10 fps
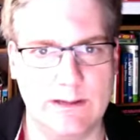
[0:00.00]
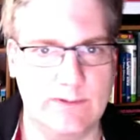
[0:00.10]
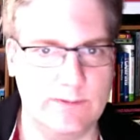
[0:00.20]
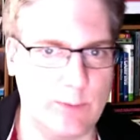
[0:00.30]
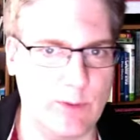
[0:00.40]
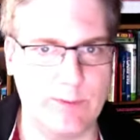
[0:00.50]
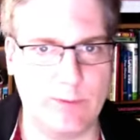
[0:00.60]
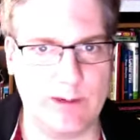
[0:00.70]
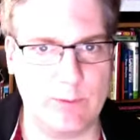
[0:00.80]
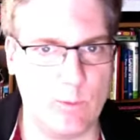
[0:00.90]
somewhere
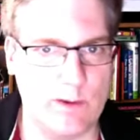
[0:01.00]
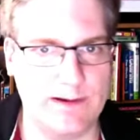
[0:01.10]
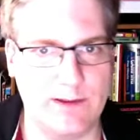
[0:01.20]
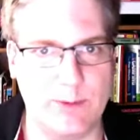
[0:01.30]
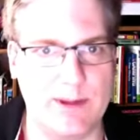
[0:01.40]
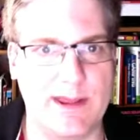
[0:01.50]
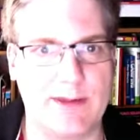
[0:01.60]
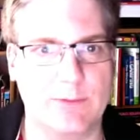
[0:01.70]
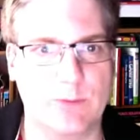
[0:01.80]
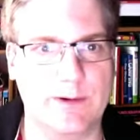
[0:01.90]
between one to
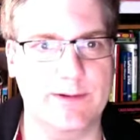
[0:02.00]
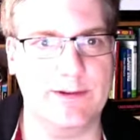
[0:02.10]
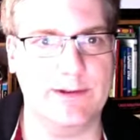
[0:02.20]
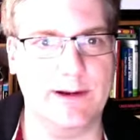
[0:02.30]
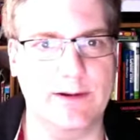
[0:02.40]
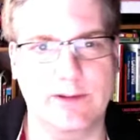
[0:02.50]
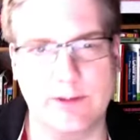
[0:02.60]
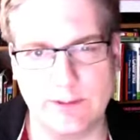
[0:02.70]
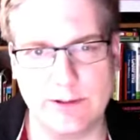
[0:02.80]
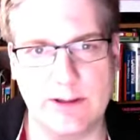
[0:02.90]
3,000 words in there,
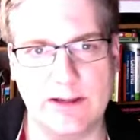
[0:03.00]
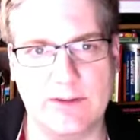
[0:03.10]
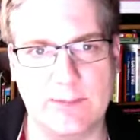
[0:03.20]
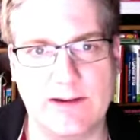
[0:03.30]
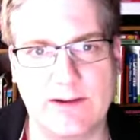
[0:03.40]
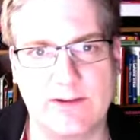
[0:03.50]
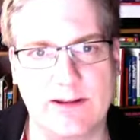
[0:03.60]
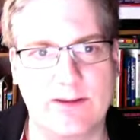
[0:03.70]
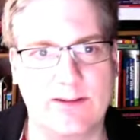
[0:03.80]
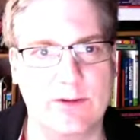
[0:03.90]
so you can expect to
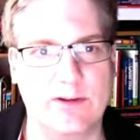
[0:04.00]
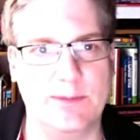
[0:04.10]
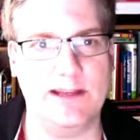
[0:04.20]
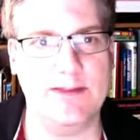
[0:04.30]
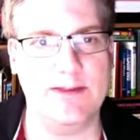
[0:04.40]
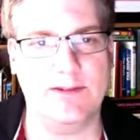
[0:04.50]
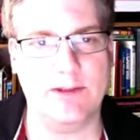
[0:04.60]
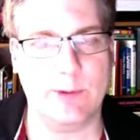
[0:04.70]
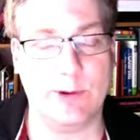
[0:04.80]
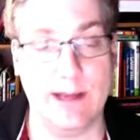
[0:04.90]
see the series begin this
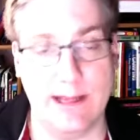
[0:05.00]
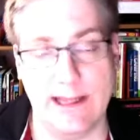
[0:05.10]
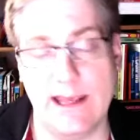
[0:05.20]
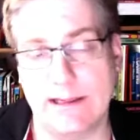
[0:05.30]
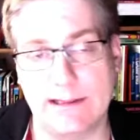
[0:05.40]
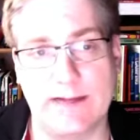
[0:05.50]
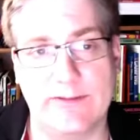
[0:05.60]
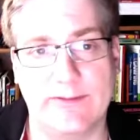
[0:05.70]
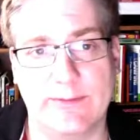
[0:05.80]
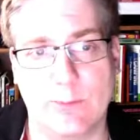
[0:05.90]
summer, and I'll
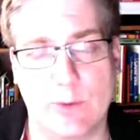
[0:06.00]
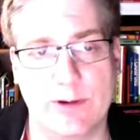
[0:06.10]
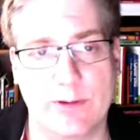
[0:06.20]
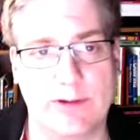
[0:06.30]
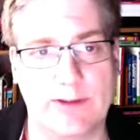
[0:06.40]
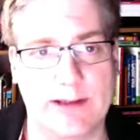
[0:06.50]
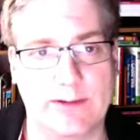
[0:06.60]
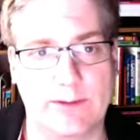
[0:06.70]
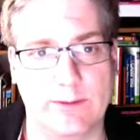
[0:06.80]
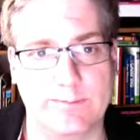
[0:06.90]
have more news on
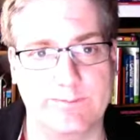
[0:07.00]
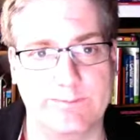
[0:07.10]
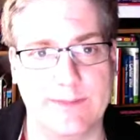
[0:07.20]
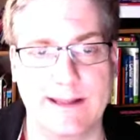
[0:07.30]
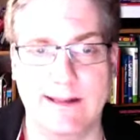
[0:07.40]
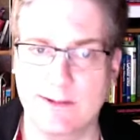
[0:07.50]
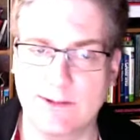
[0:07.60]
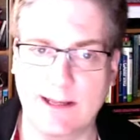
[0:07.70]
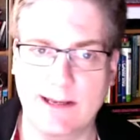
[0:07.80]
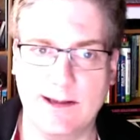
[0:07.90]
that soon. It's
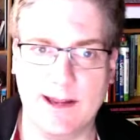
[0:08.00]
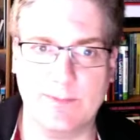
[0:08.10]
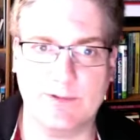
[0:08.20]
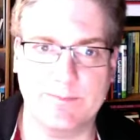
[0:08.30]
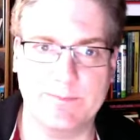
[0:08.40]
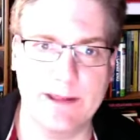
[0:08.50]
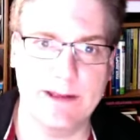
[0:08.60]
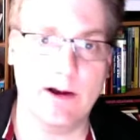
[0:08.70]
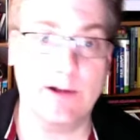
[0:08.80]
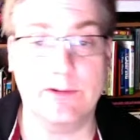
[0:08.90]
exciting times.
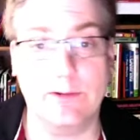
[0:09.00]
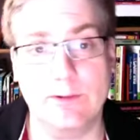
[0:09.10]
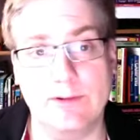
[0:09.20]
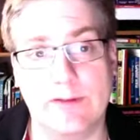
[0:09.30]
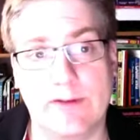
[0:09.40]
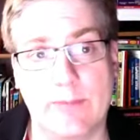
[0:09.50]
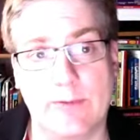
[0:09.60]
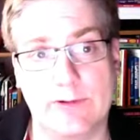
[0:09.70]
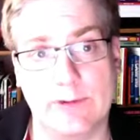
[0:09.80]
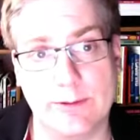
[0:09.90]
Also, Self Help
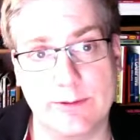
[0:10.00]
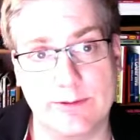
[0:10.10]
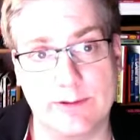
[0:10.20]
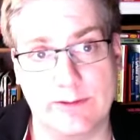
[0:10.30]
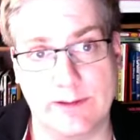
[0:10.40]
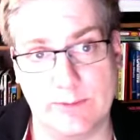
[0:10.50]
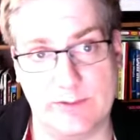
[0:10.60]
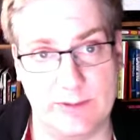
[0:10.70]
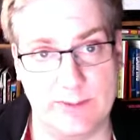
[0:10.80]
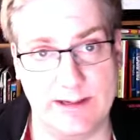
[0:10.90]
for Stoners
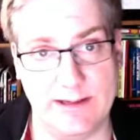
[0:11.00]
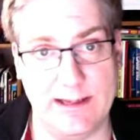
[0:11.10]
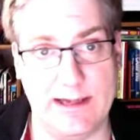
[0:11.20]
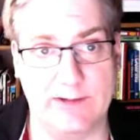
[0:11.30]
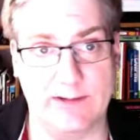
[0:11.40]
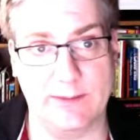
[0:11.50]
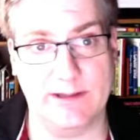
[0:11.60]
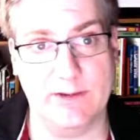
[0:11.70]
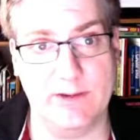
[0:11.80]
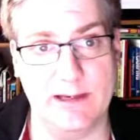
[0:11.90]
seems to be getting some
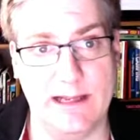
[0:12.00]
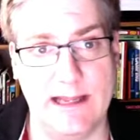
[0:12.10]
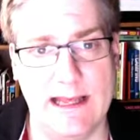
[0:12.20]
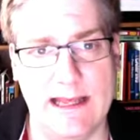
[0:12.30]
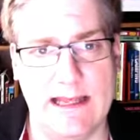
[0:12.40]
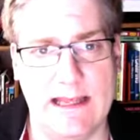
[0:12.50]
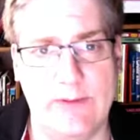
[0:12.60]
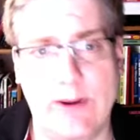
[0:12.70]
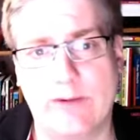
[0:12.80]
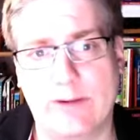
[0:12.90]
attention. If
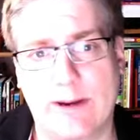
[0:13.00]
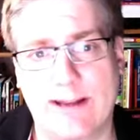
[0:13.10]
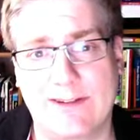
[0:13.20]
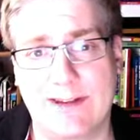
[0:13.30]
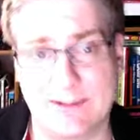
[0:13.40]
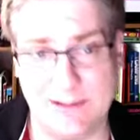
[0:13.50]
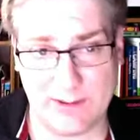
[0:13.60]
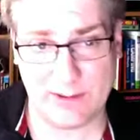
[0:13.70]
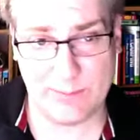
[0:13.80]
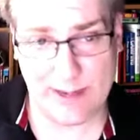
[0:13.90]
you haven't tried Sex,
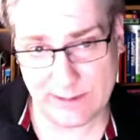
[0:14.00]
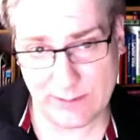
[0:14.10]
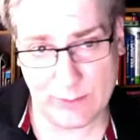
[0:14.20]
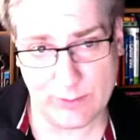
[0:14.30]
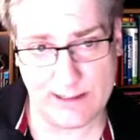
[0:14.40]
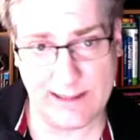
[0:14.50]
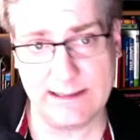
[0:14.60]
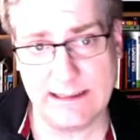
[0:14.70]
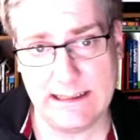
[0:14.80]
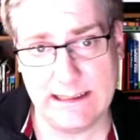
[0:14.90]
Death, and Mind Control yet,